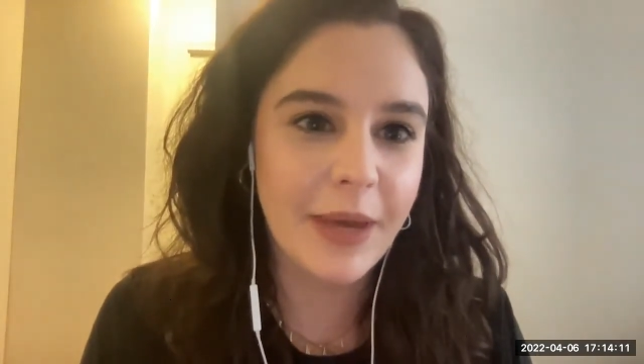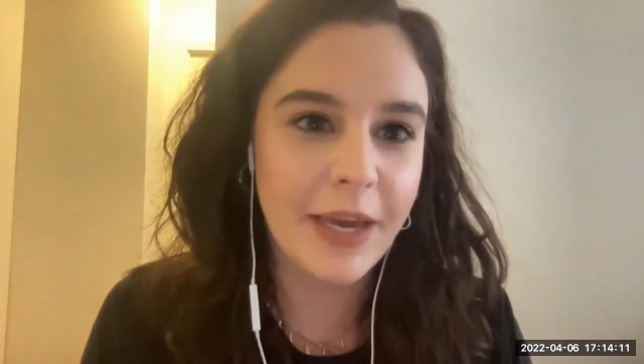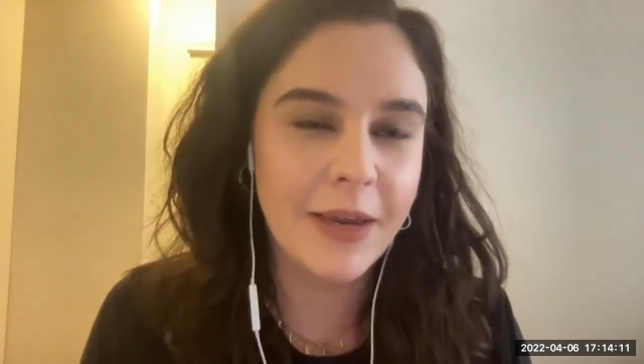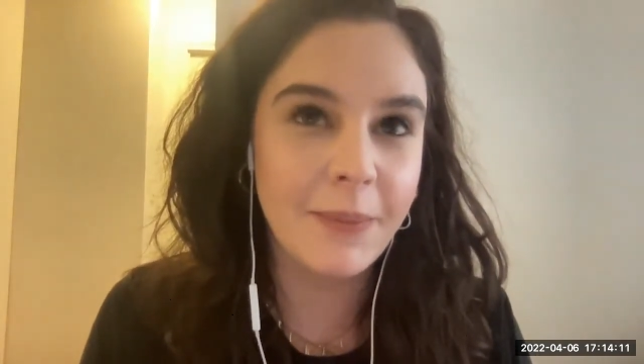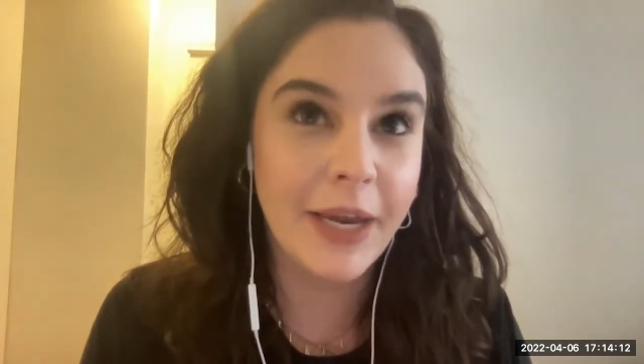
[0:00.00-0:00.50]

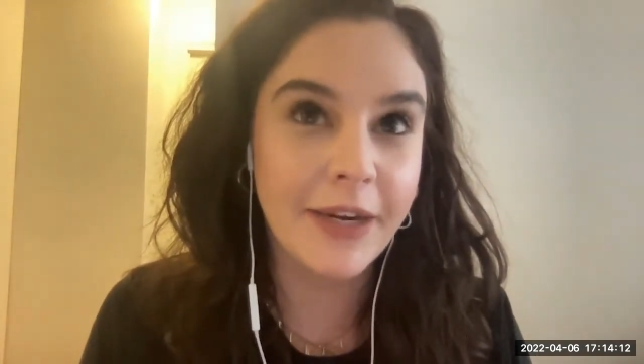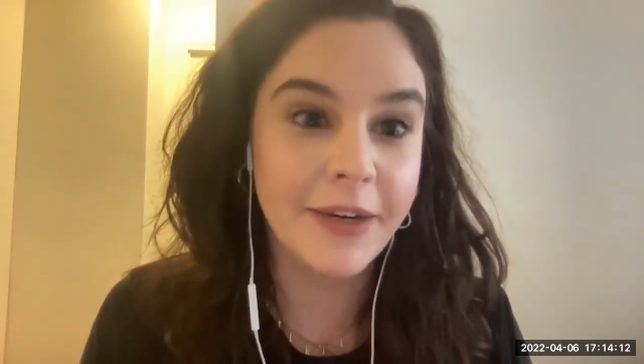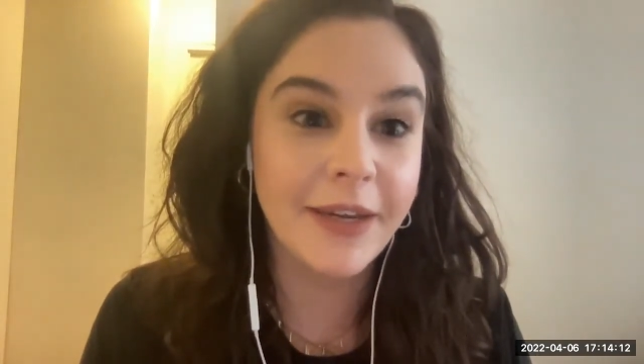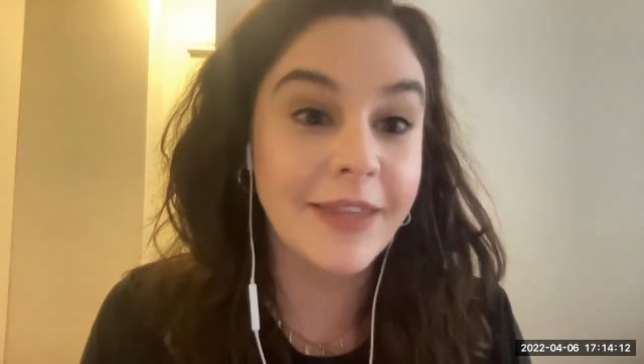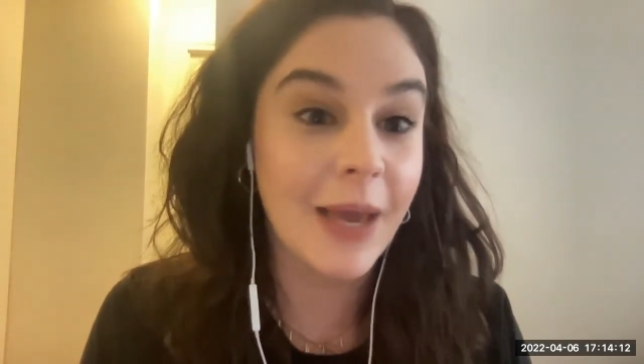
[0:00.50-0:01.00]
minor,
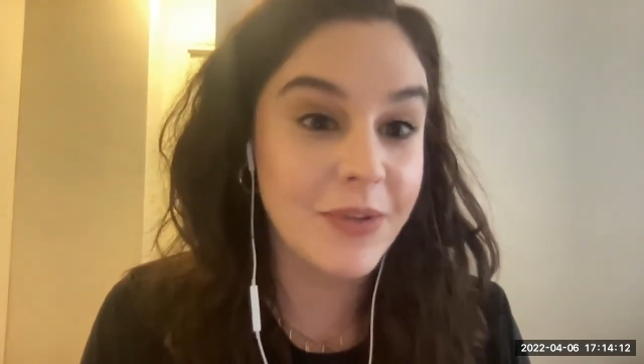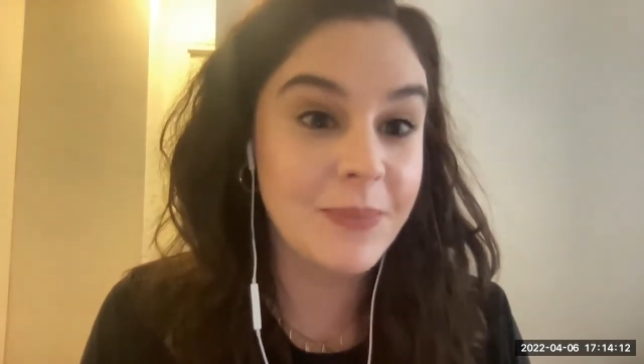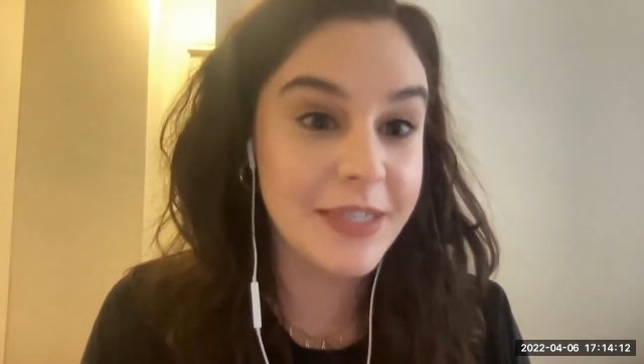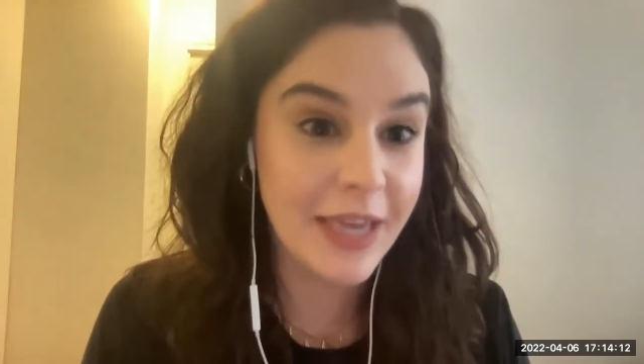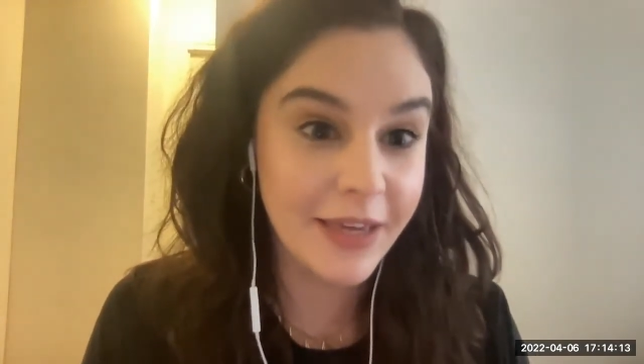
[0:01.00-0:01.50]
and that was a
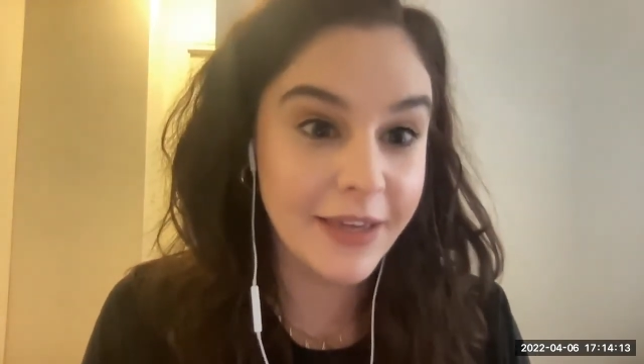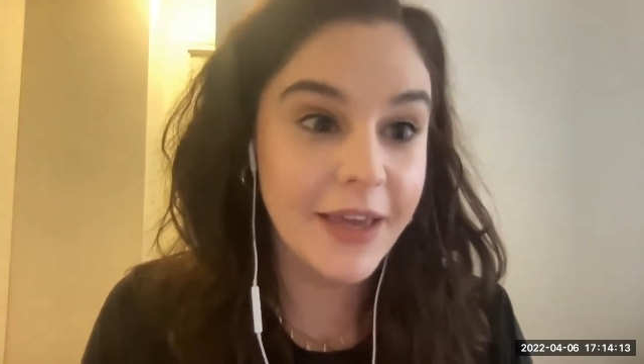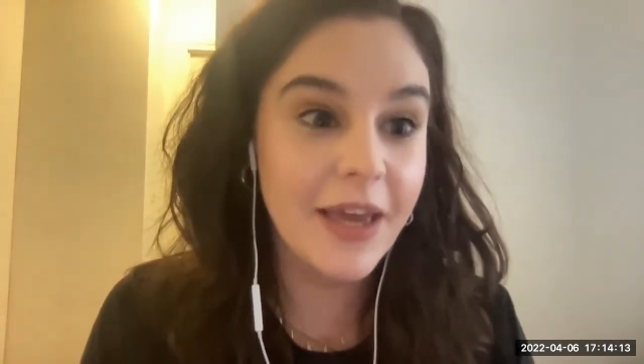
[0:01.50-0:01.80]
mistake.